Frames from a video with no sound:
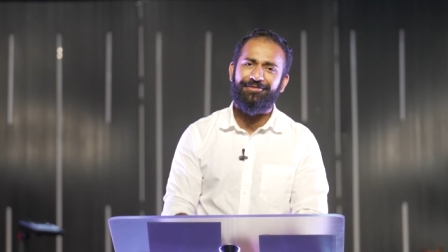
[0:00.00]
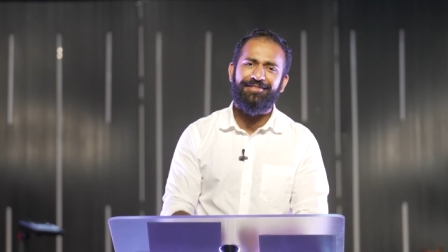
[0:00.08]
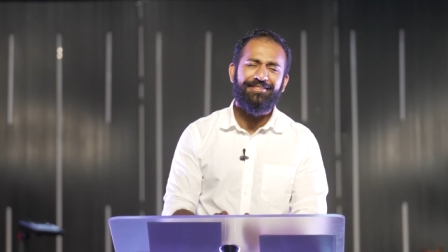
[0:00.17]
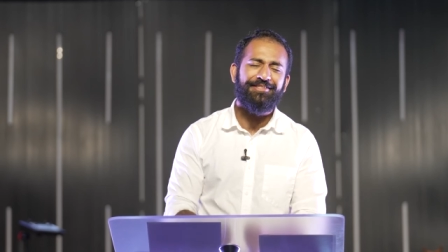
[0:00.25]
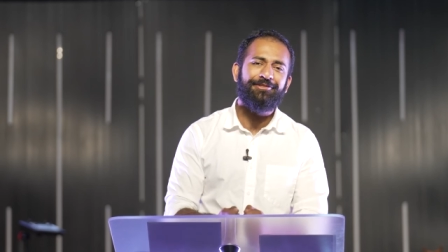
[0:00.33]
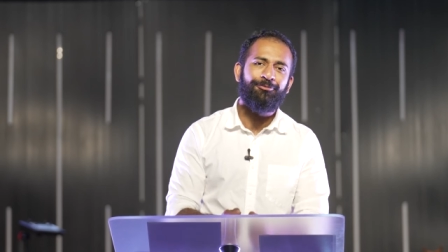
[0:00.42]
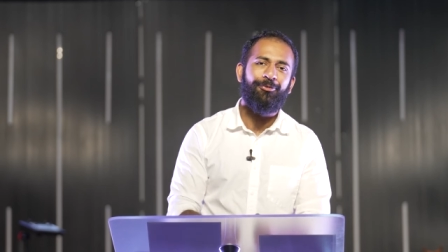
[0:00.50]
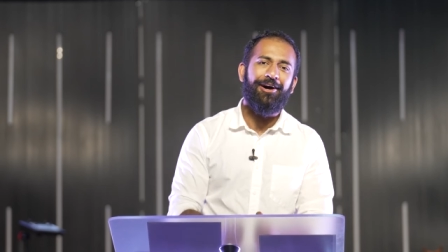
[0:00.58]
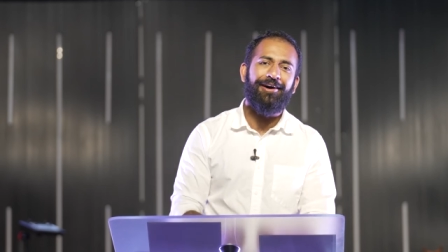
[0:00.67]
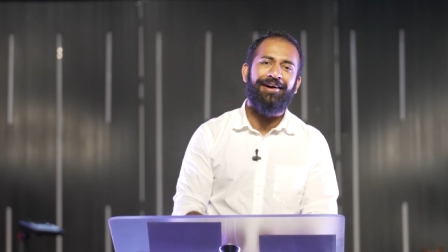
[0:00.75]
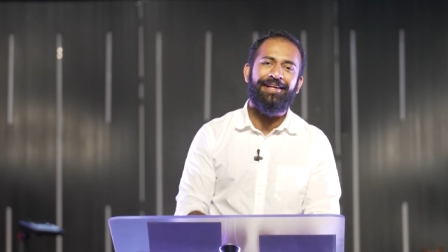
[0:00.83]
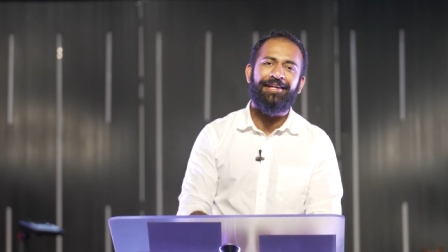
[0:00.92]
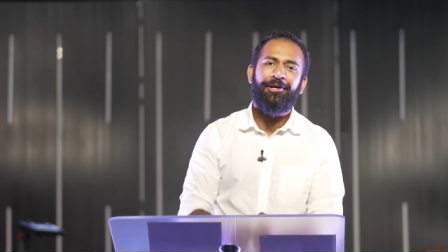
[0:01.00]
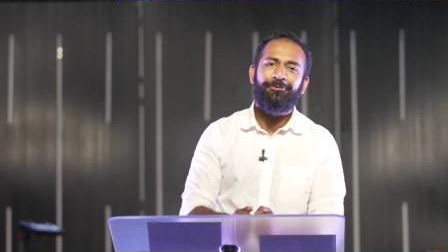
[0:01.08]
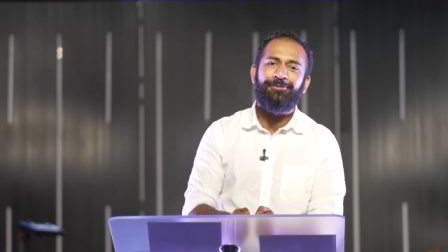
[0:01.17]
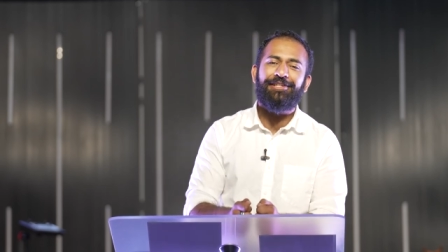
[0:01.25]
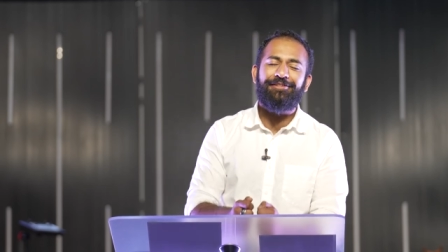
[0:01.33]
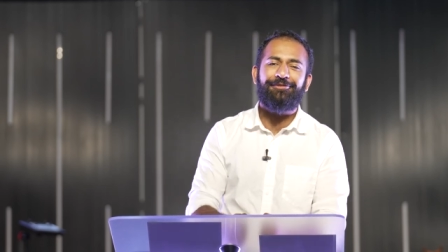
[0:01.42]
This is why
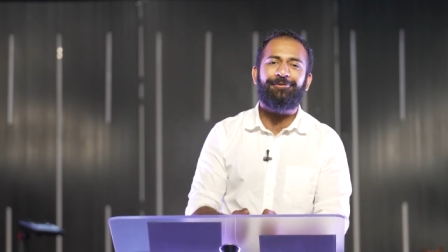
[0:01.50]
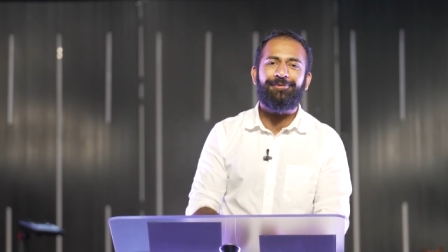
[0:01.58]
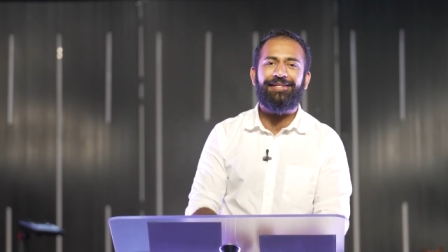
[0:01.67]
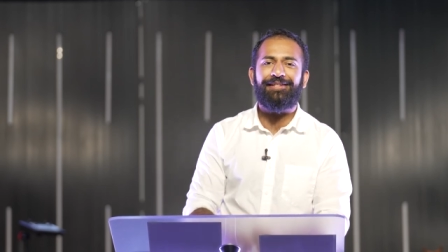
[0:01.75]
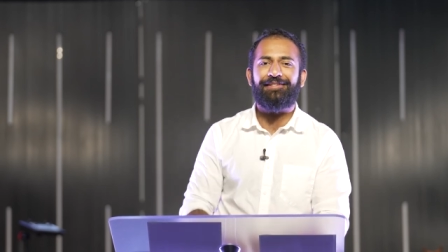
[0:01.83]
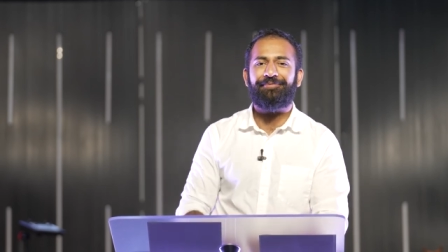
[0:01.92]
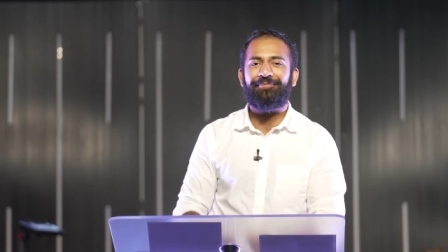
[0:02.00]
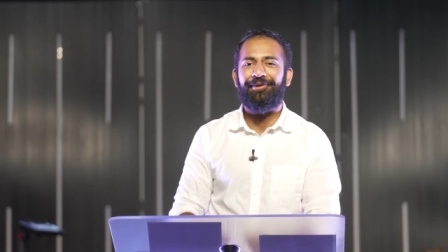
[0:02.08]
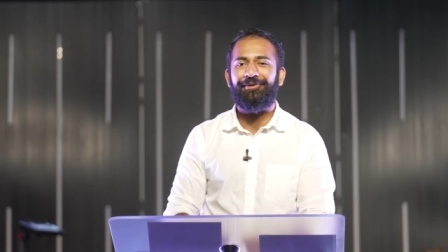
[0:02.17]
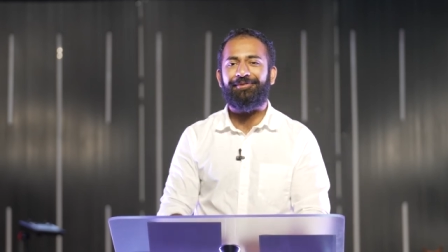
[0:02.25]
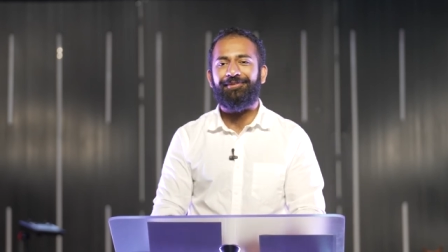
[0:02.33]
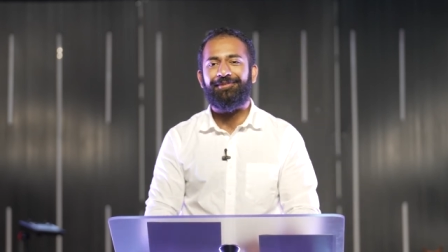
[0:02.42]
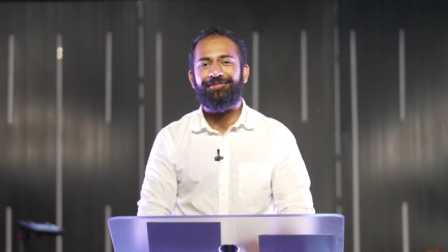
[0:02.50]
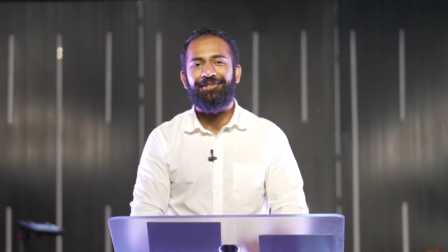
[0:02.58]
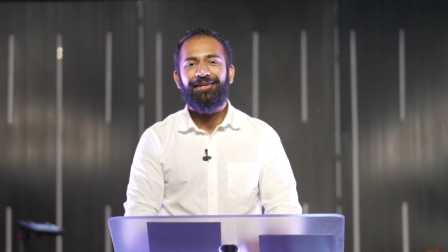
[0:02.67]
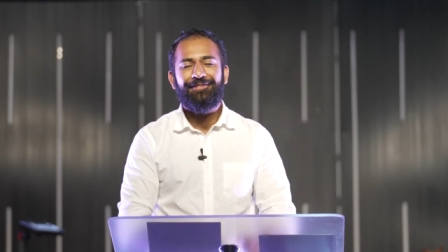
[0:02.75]
we do kingdom partners,